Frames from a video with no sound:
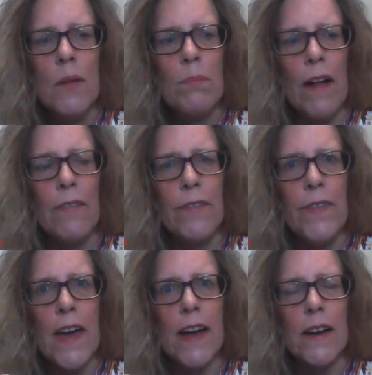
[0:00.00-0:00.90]
But
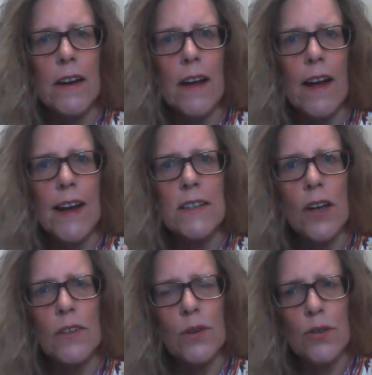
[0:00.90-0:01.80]
then, as I
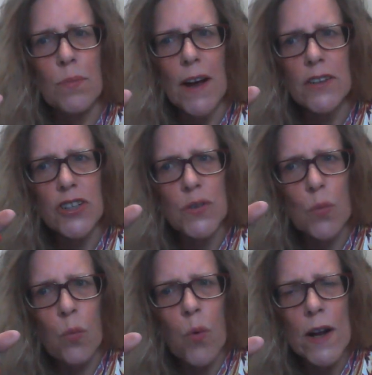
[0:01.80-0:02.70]
thought about just
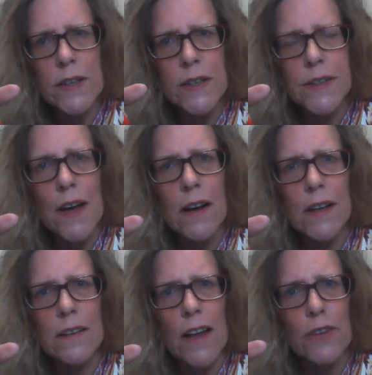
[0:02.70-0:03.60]
one duck
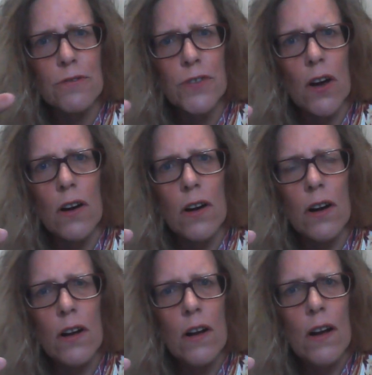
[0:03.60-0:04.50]
in that flock,
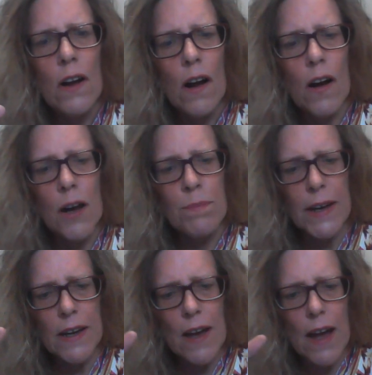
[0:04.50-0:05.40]
I
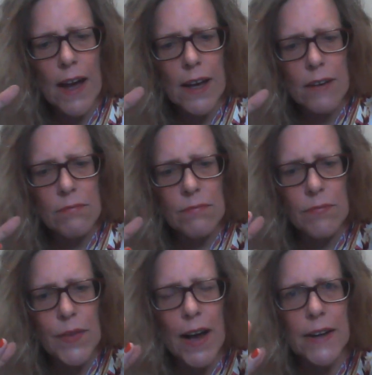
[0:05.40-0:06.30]

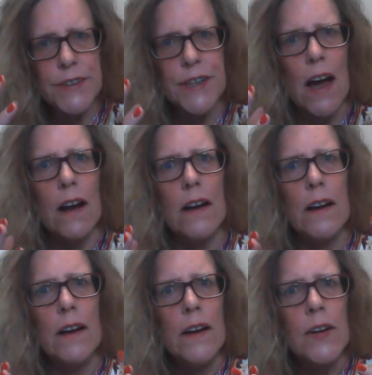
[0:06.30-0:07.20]
became that duck.
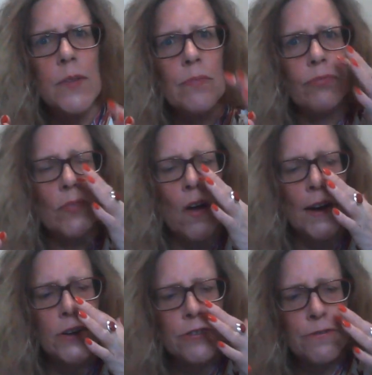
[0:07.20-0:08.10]
I
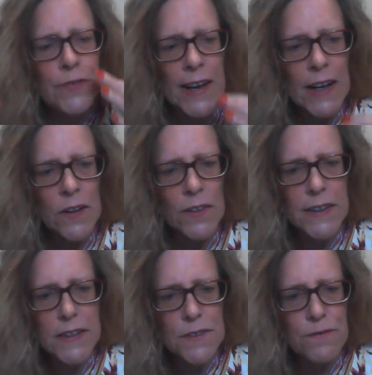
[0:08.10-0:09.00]
could feel
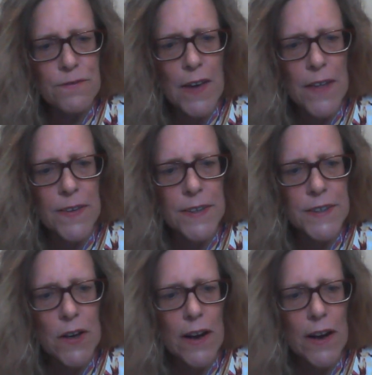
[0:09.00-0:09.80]
its feathers.